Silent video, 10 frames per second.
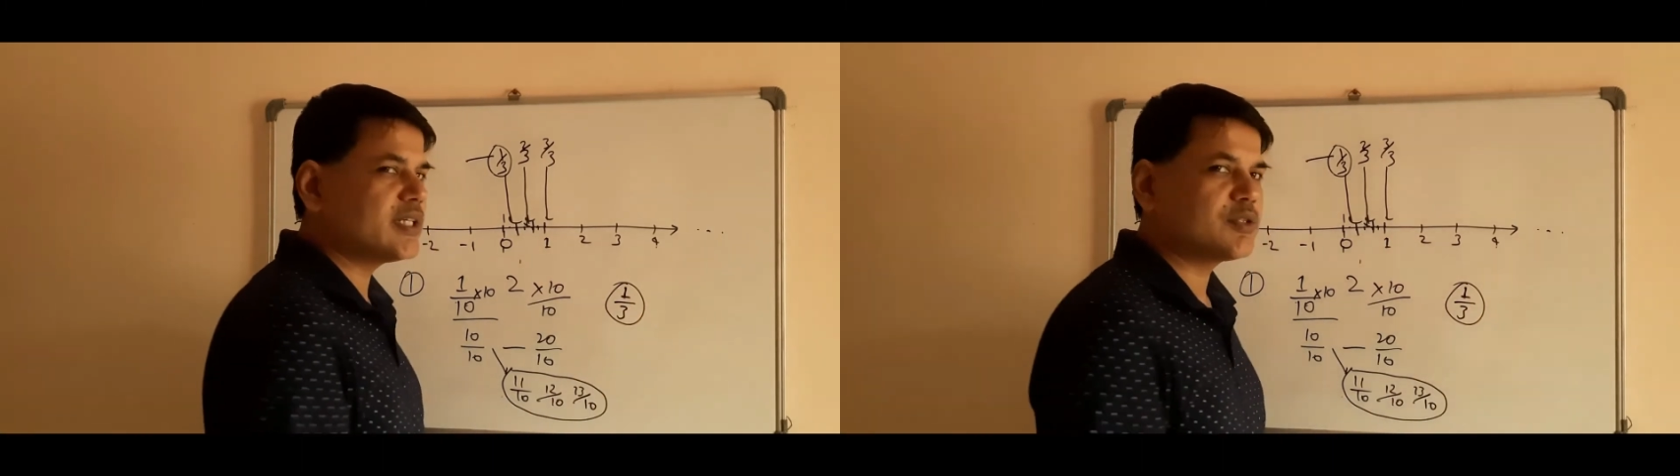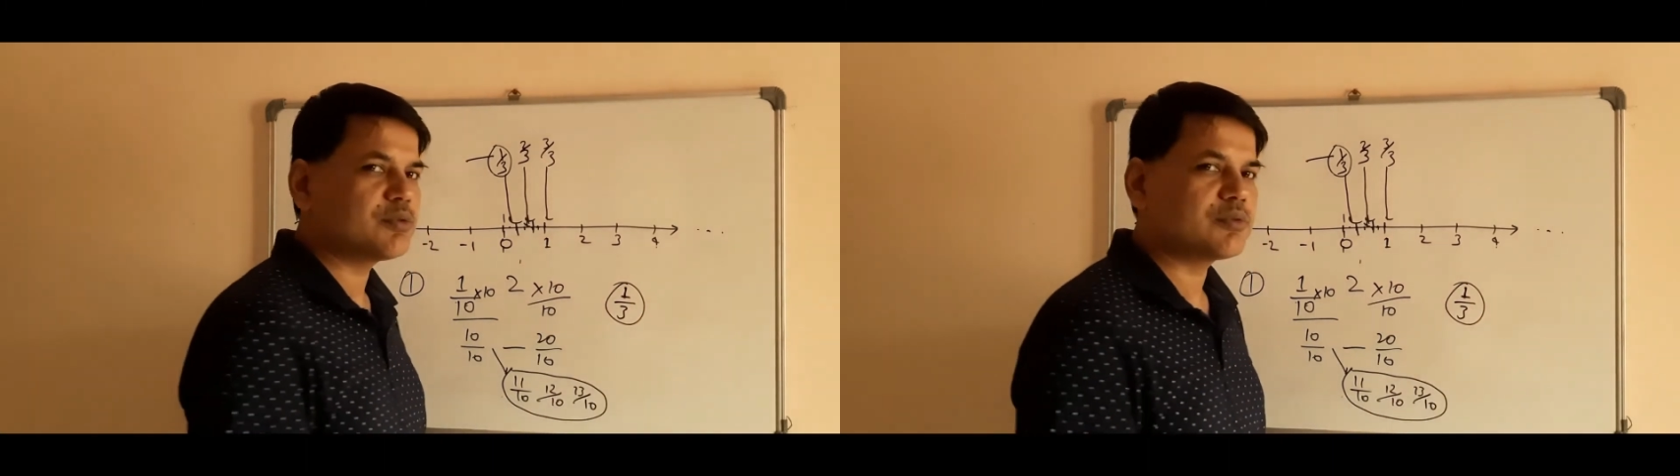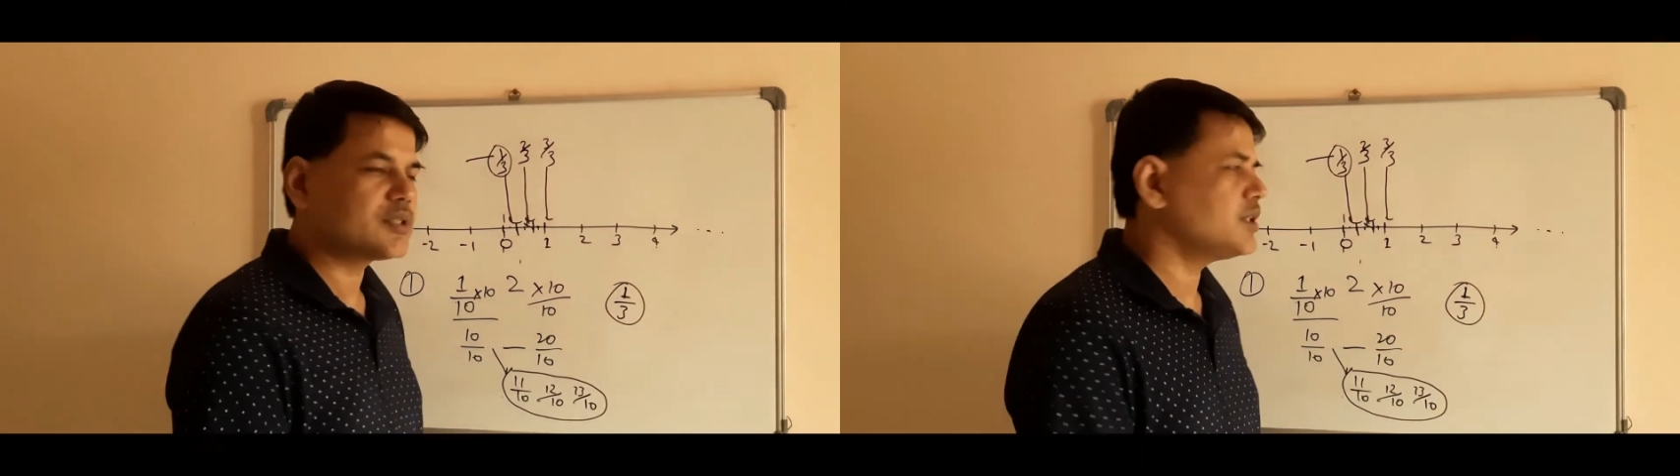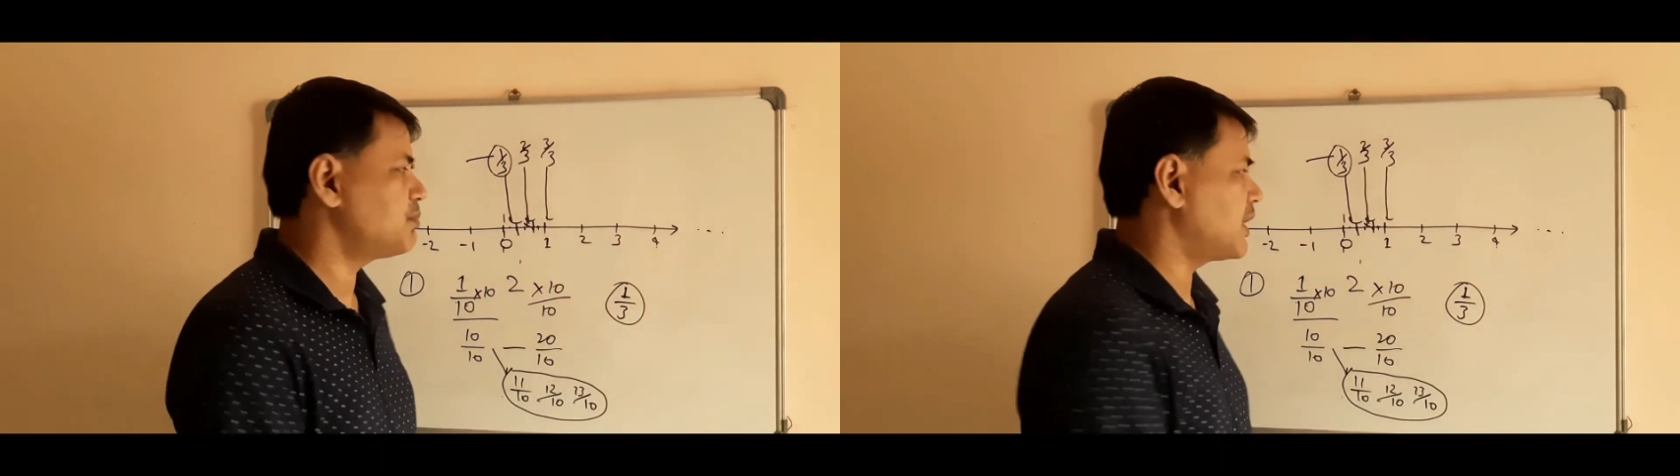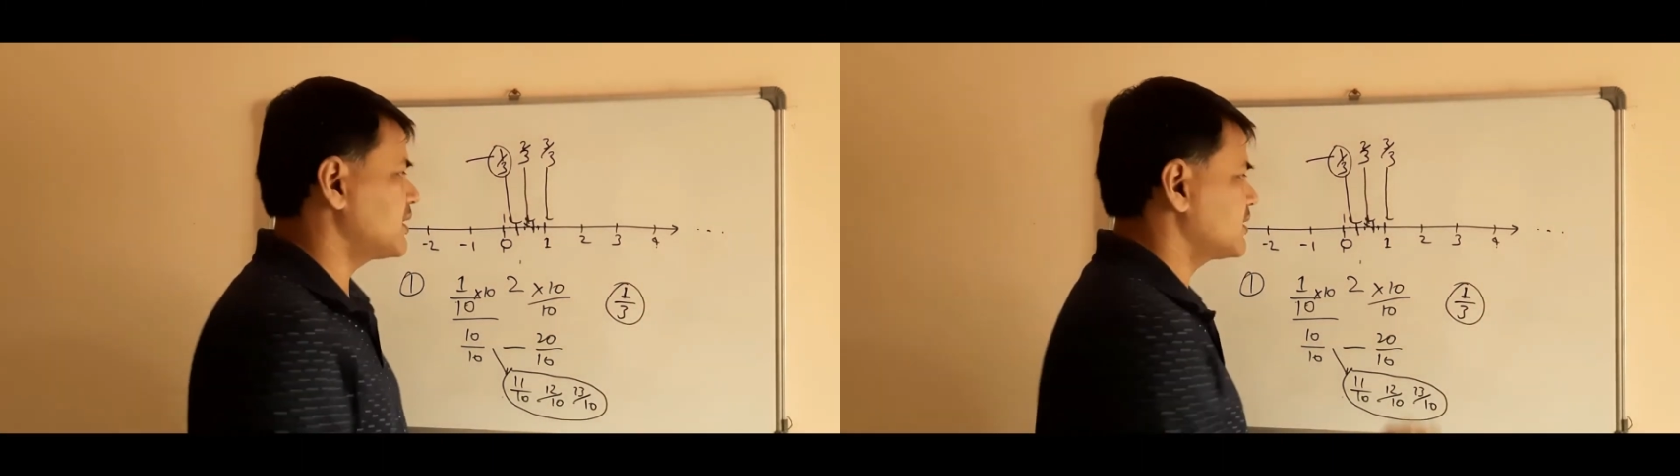into 3
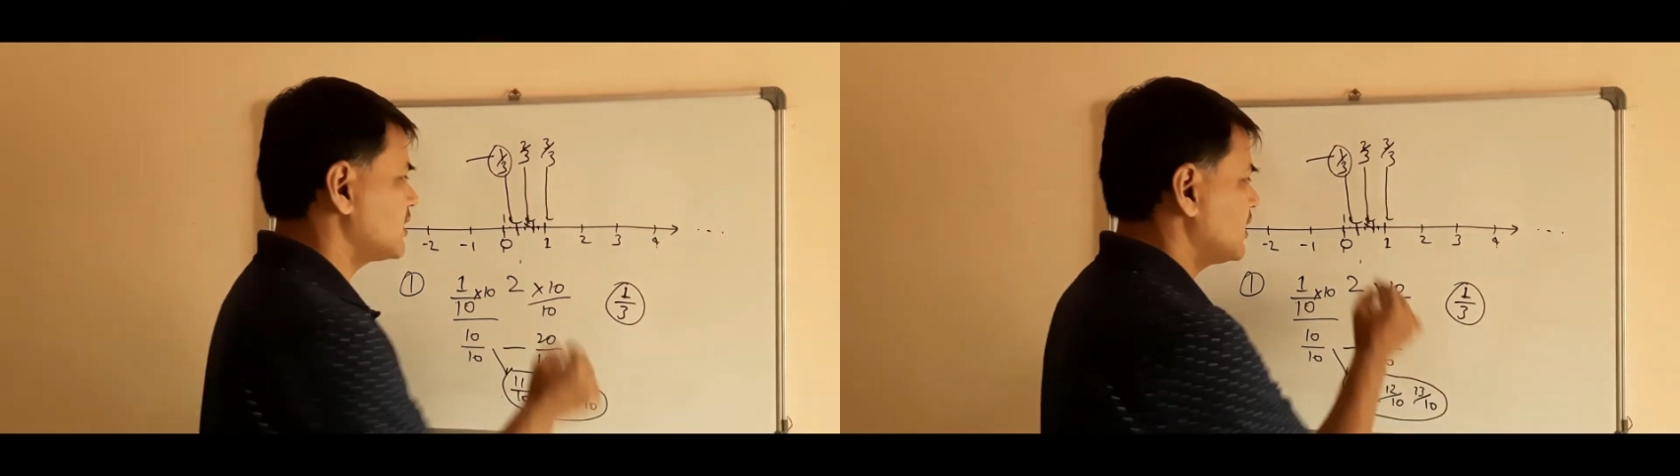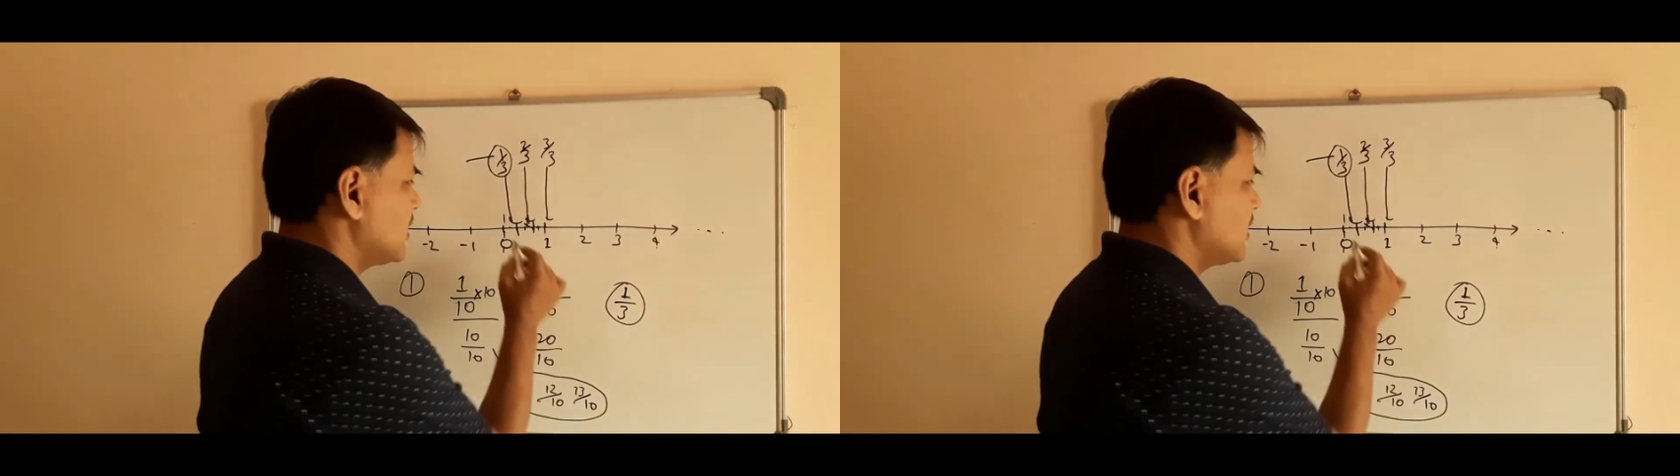parts.